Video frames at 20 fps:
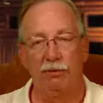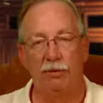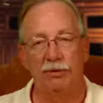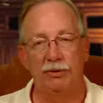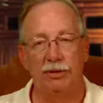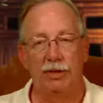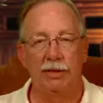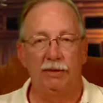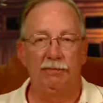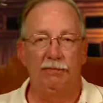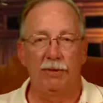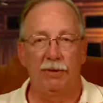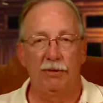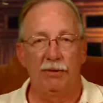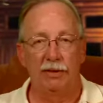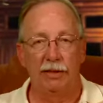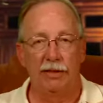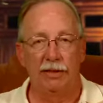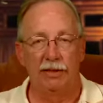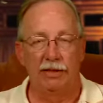was
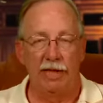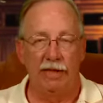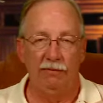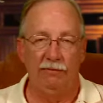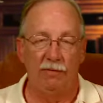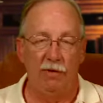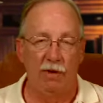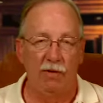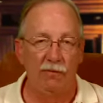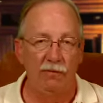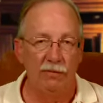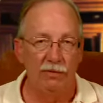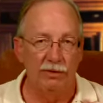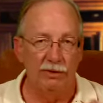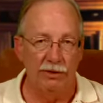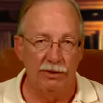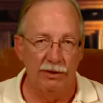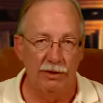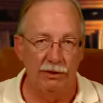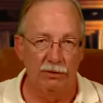apparently kind of
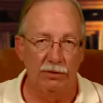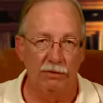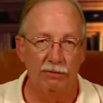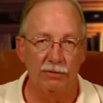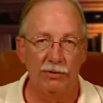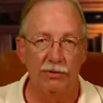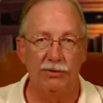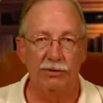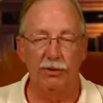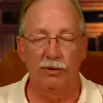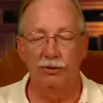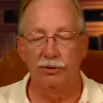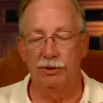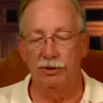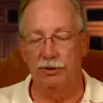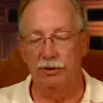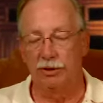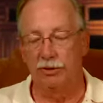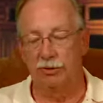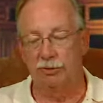overseer over the
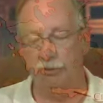churches at